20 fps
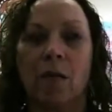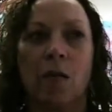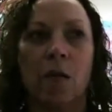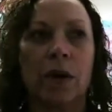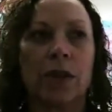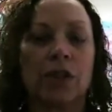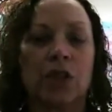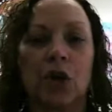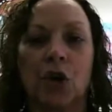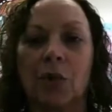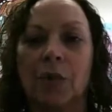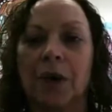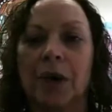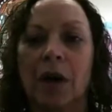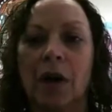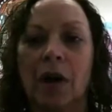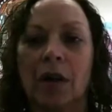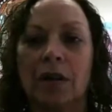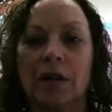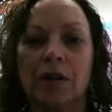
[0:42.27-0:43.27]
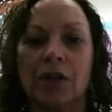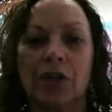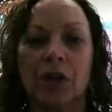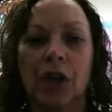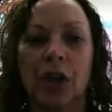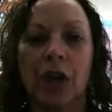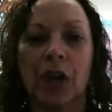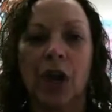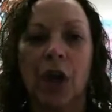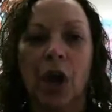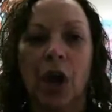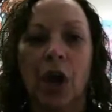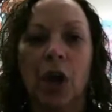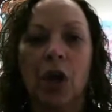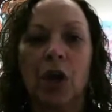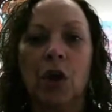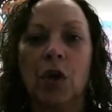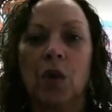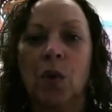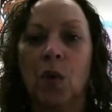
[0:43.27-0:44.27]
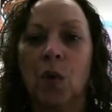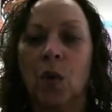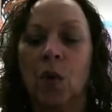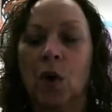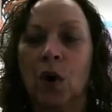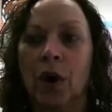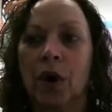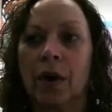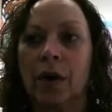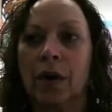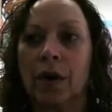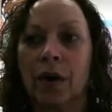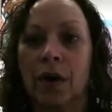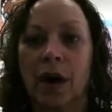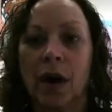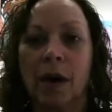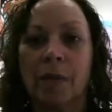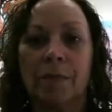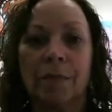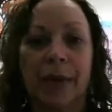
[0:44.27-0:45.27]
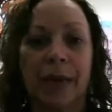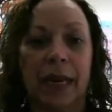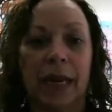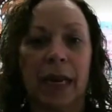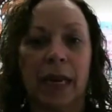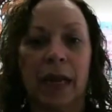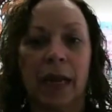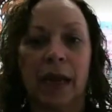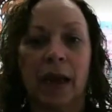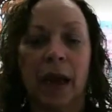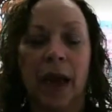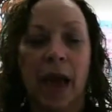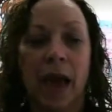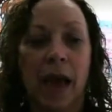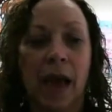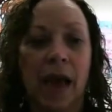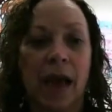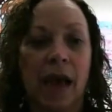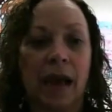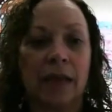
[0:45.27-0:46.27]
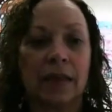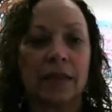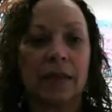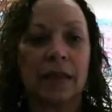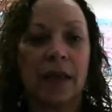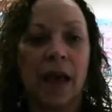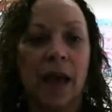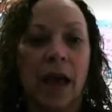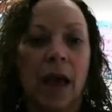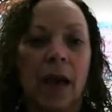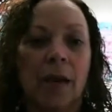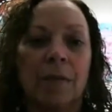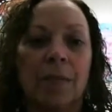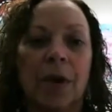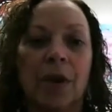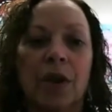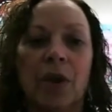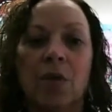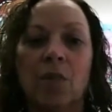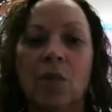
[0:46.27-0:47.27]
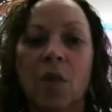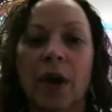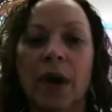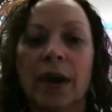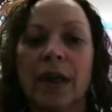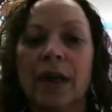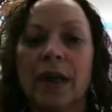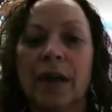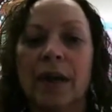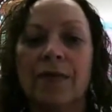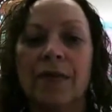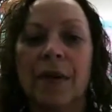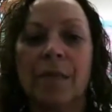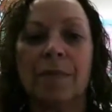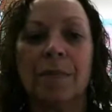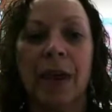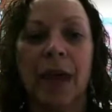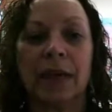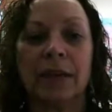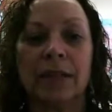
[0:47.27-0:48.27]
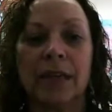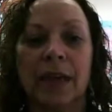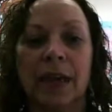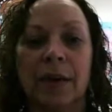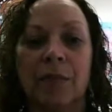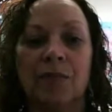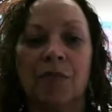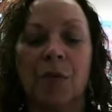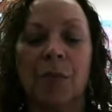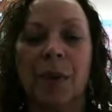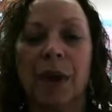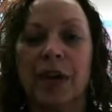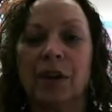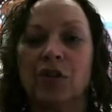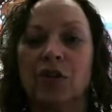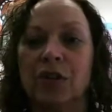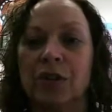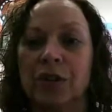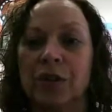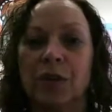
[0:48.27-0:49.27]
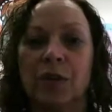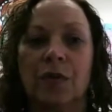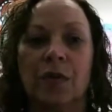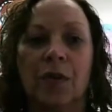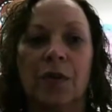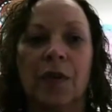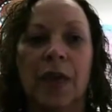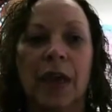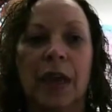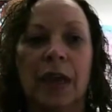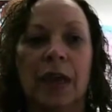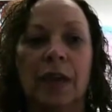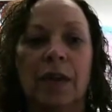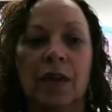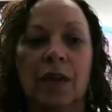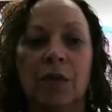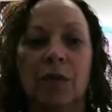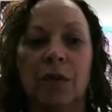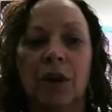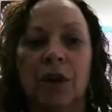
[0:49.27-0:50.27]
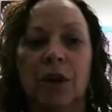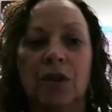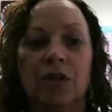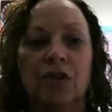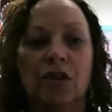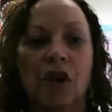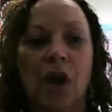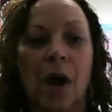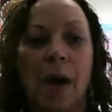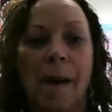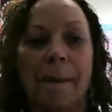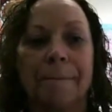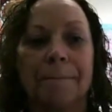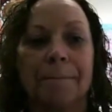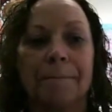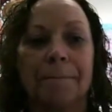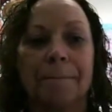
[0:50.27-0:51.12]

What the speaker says: what terminology your company has, but you want to give them basic information so that they can do a good job.